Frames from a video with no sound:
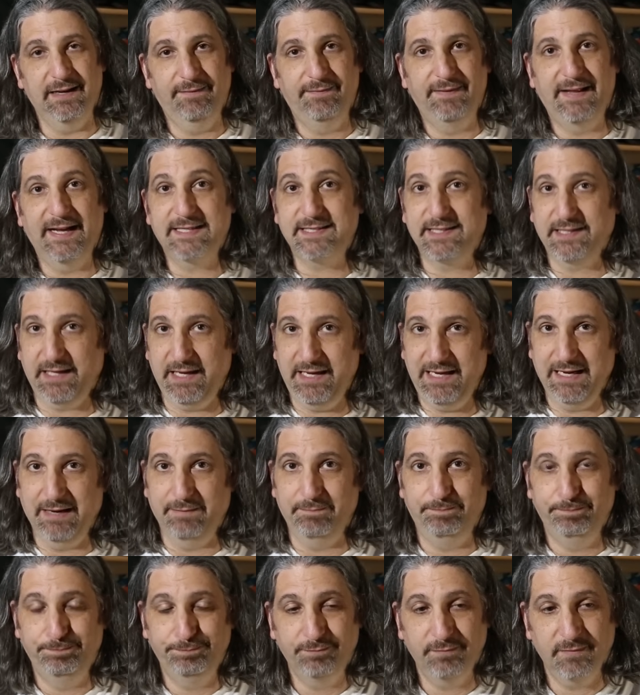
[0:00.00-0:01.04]
that's the
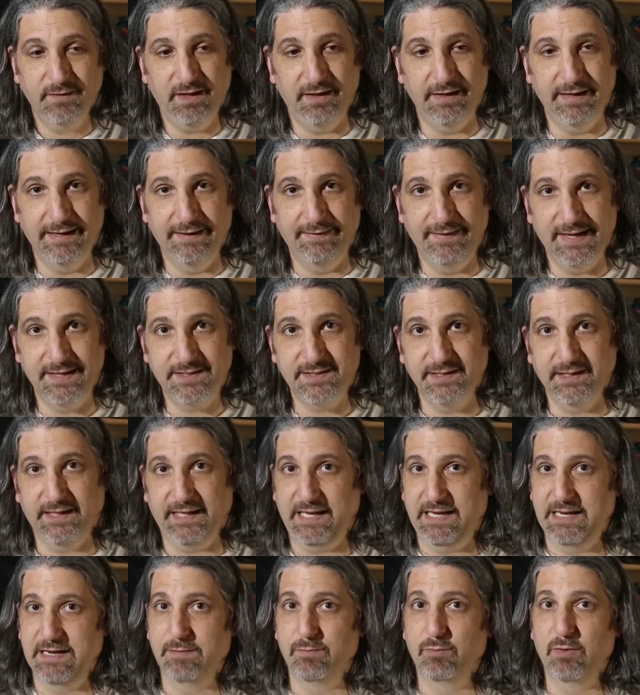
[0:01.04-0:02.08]
cam. And that's a
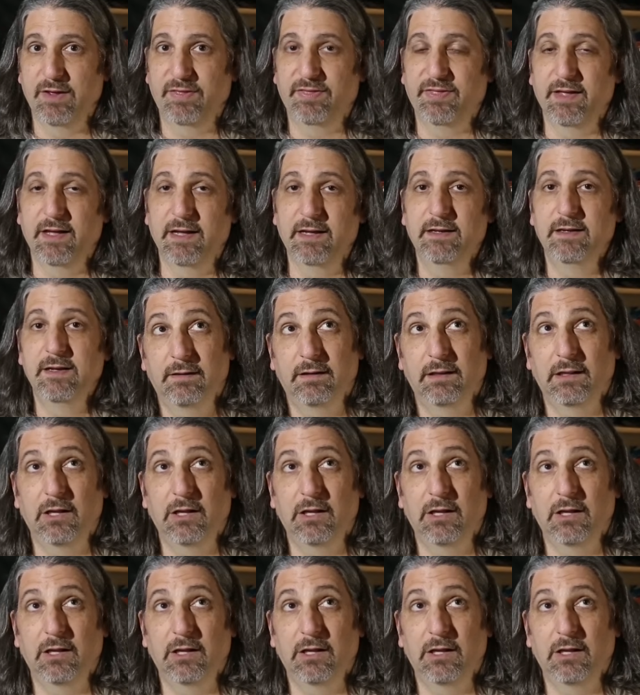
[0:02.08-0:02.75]
cam with a